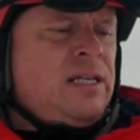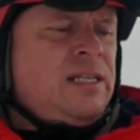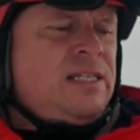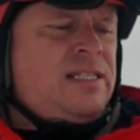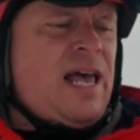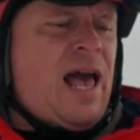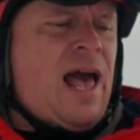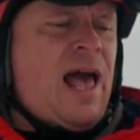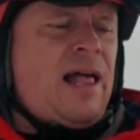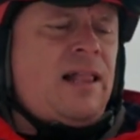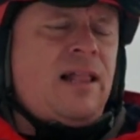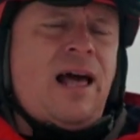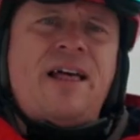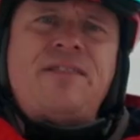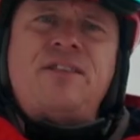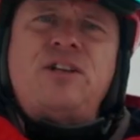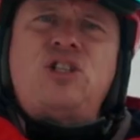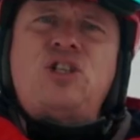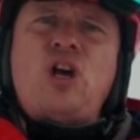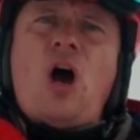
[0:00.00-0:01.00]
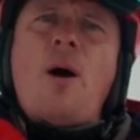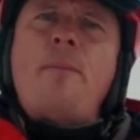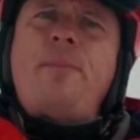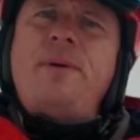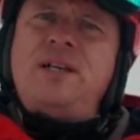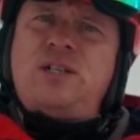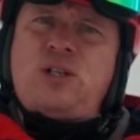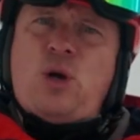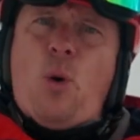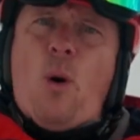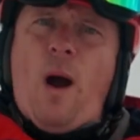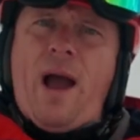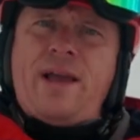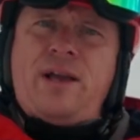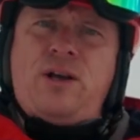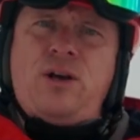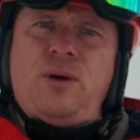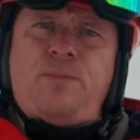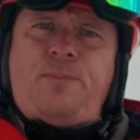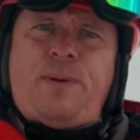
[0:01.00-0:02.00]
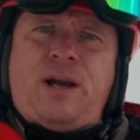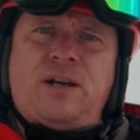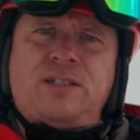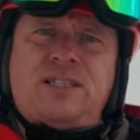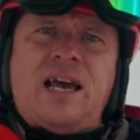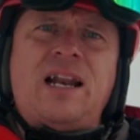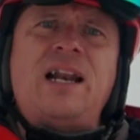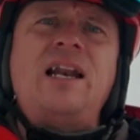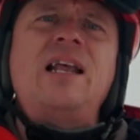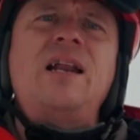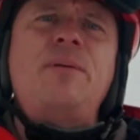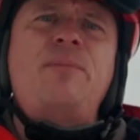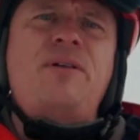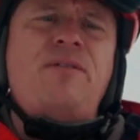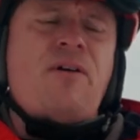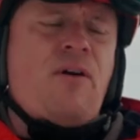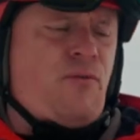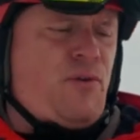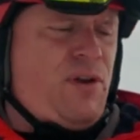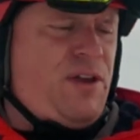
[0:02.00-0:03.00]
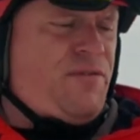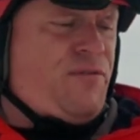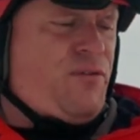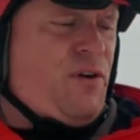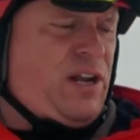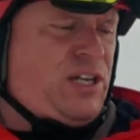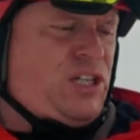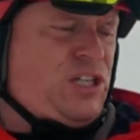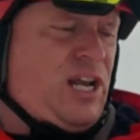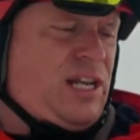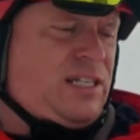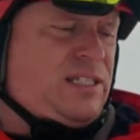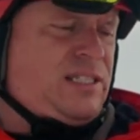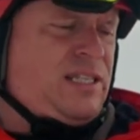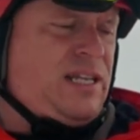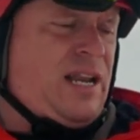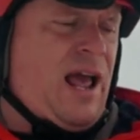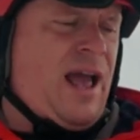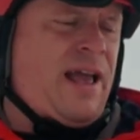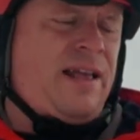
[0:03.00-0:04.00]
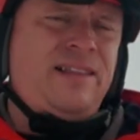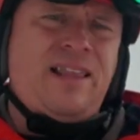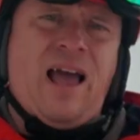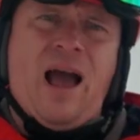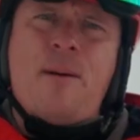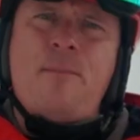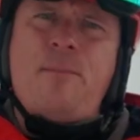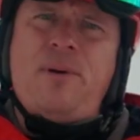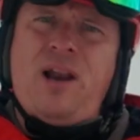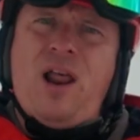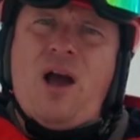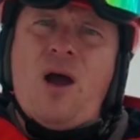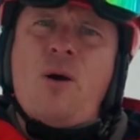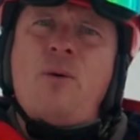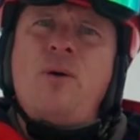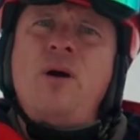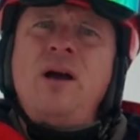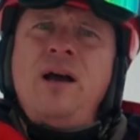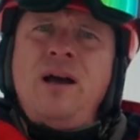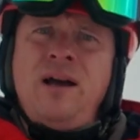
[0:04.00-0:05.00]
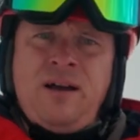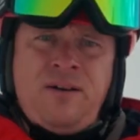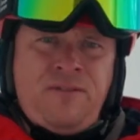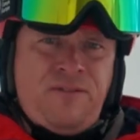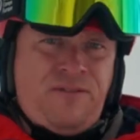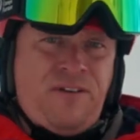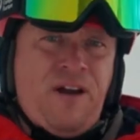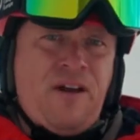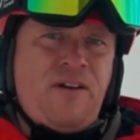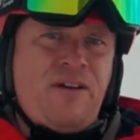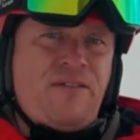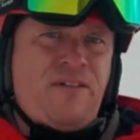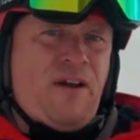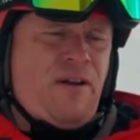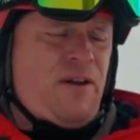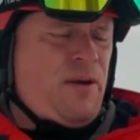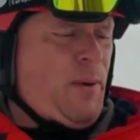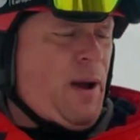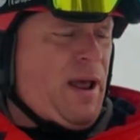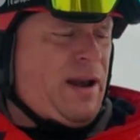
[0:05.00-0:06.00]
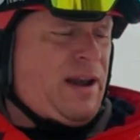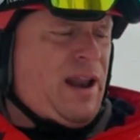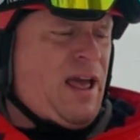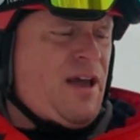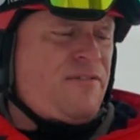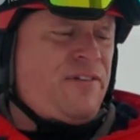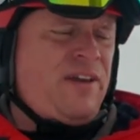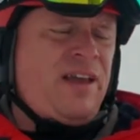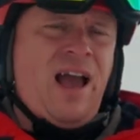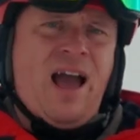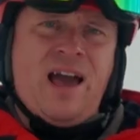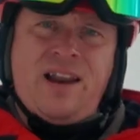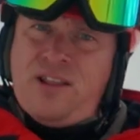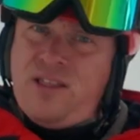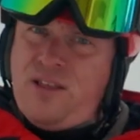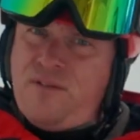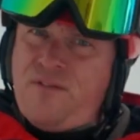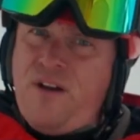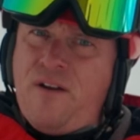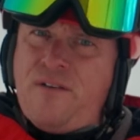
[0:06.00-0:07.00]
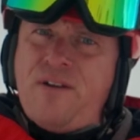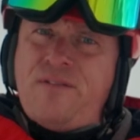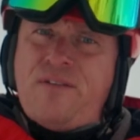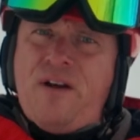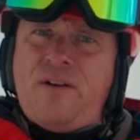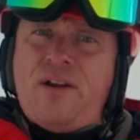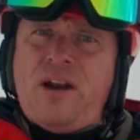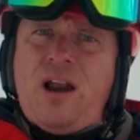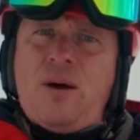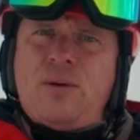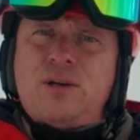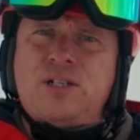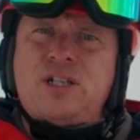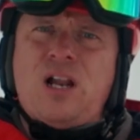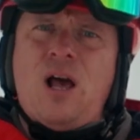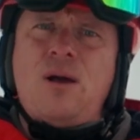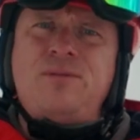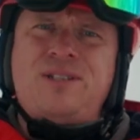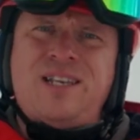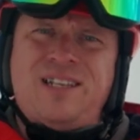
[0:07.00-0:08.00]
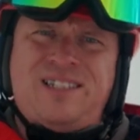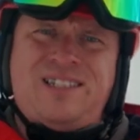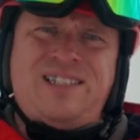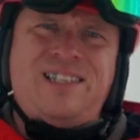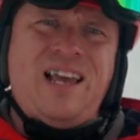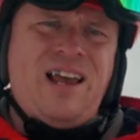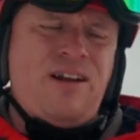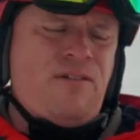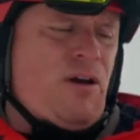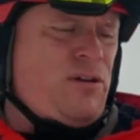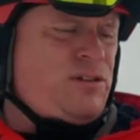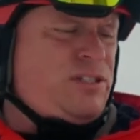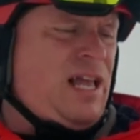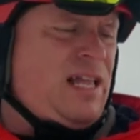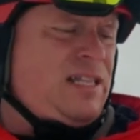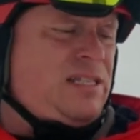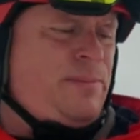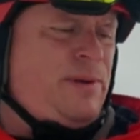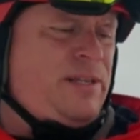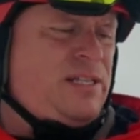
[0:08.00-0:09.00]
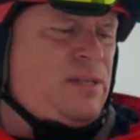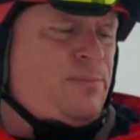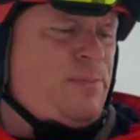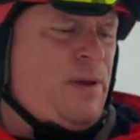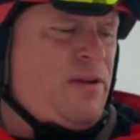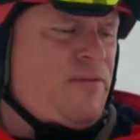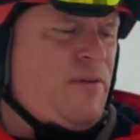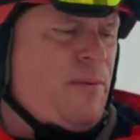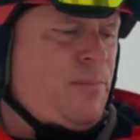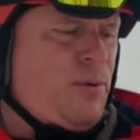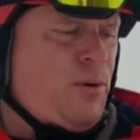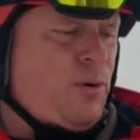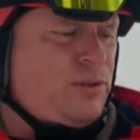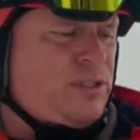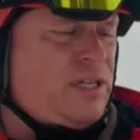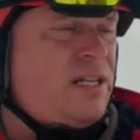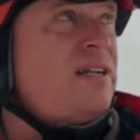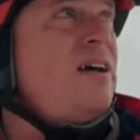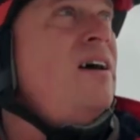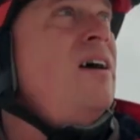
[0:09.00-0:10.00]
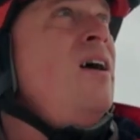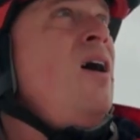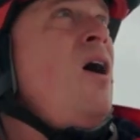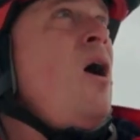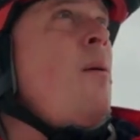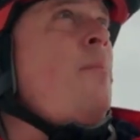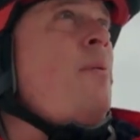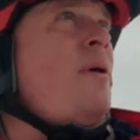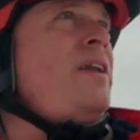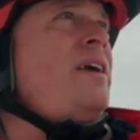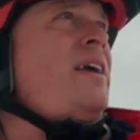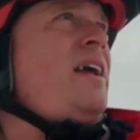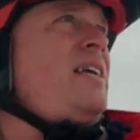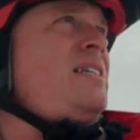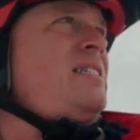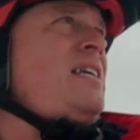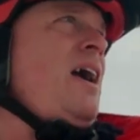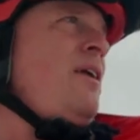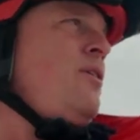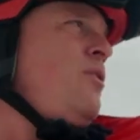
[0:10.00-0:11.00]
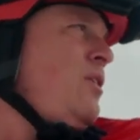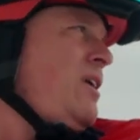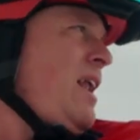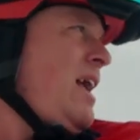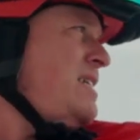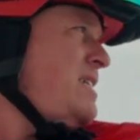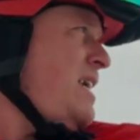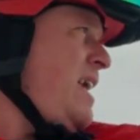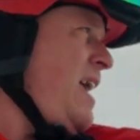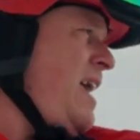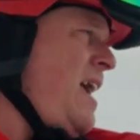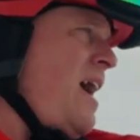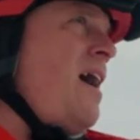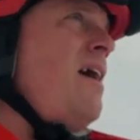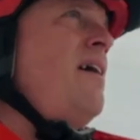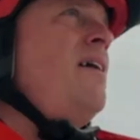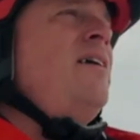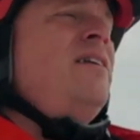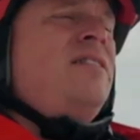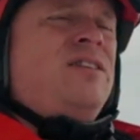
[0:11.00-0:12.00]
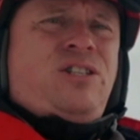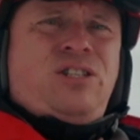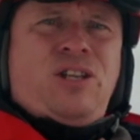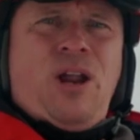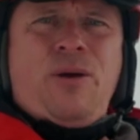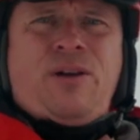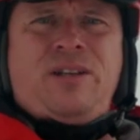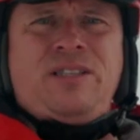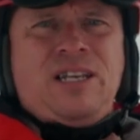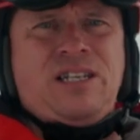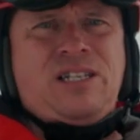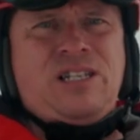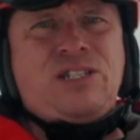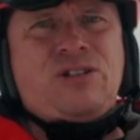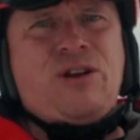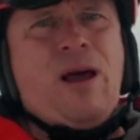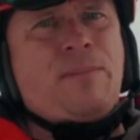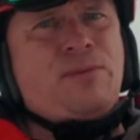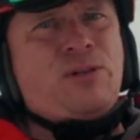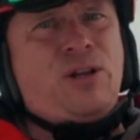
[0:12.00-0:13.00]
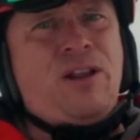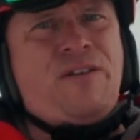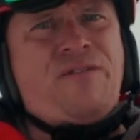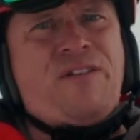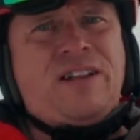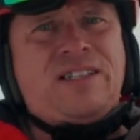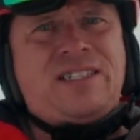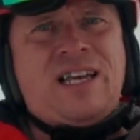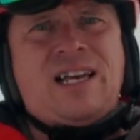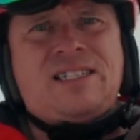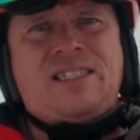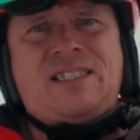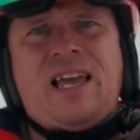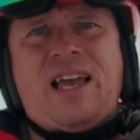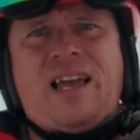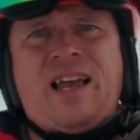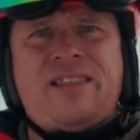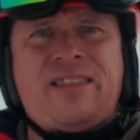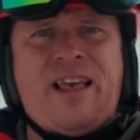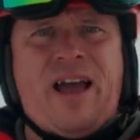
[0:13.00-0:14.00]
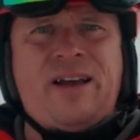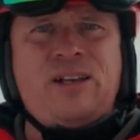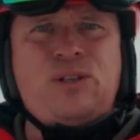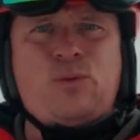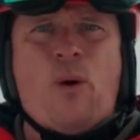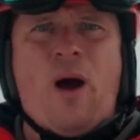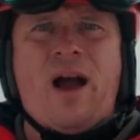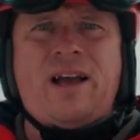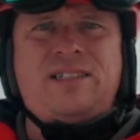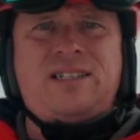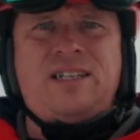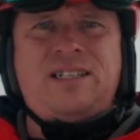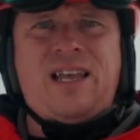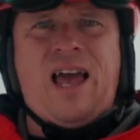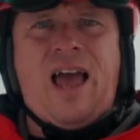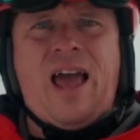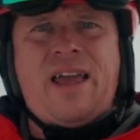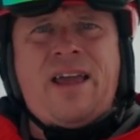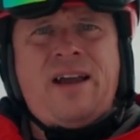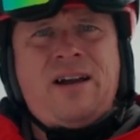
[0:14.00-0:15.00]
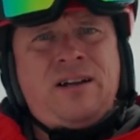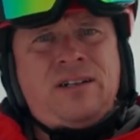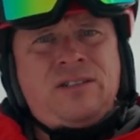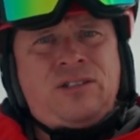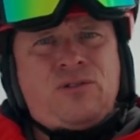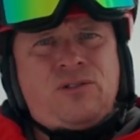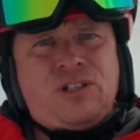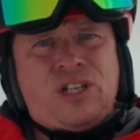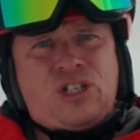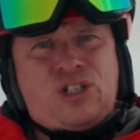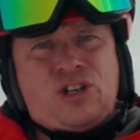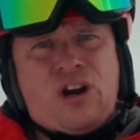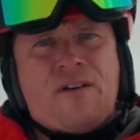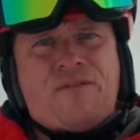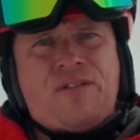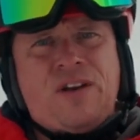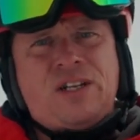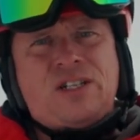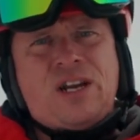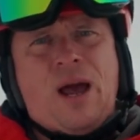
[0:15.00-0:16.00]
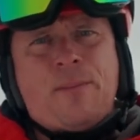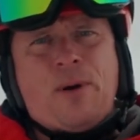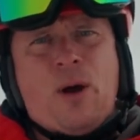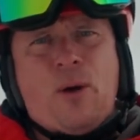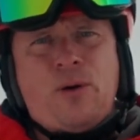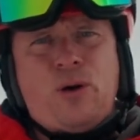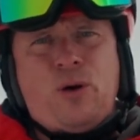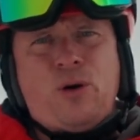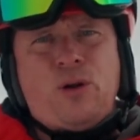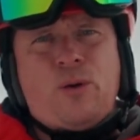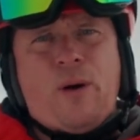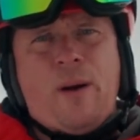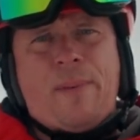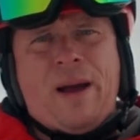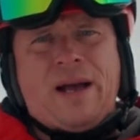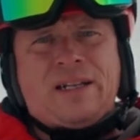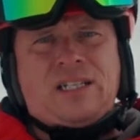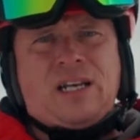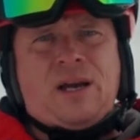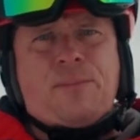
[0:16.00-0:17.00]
Zell at the top is quite good because they had a little bit of a refresh yesterday. Down below, very wet and heavy, and at the very lower slopes, 0 centimetres being reported. Up on the Kitzsteinhorn Glacier here, the snow conditions are absolutely fantastic, and that is why today there is a traffic jam going all the way back to